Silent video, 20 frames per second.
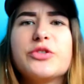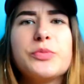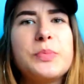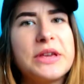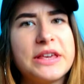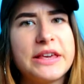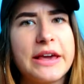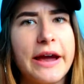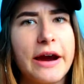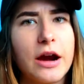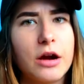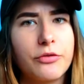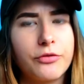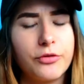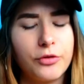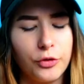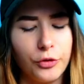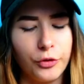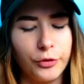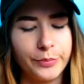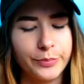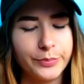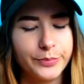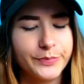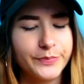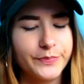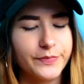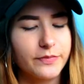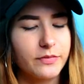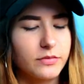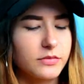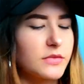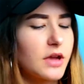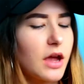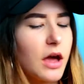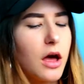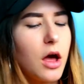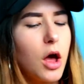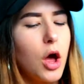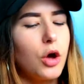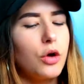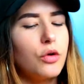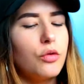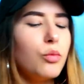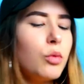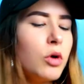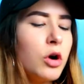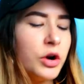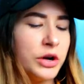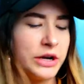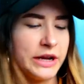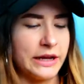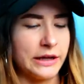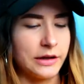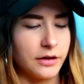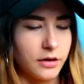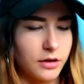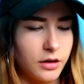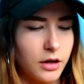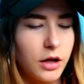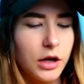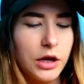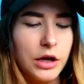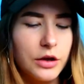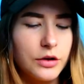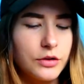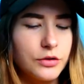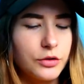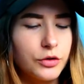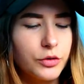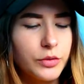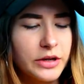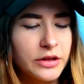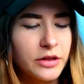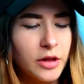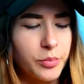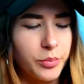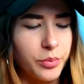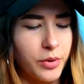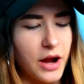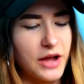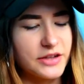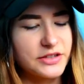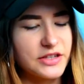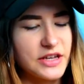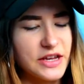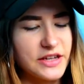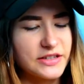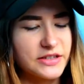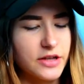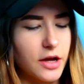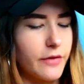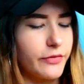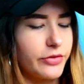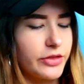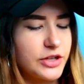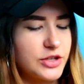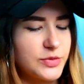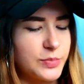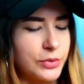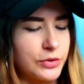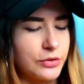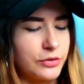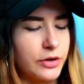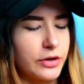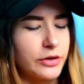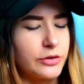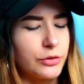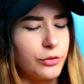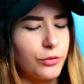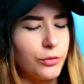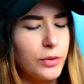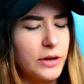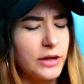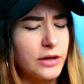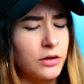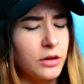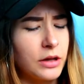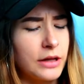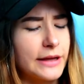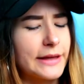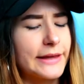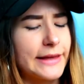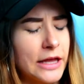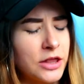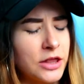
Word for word: need to be careful. Warning! During the process of this book, you will